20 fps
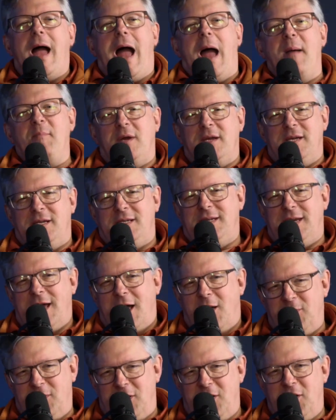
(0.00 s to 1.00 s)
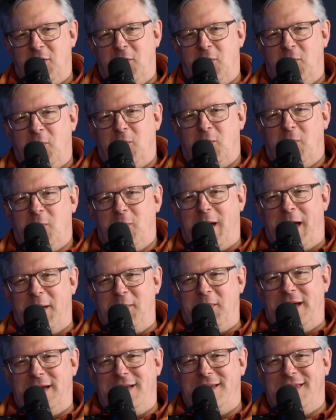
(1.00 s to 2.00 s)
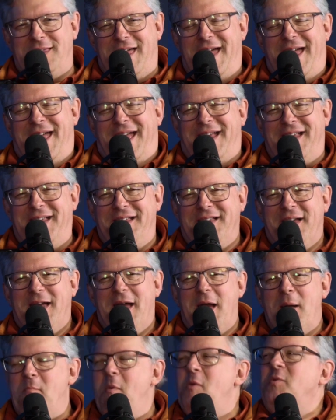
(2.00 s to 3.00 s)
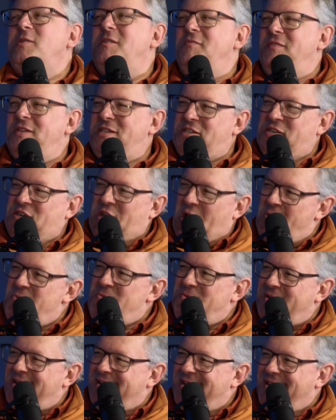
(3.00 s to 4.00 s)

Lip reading: I'm going to tell you, that most of us don't.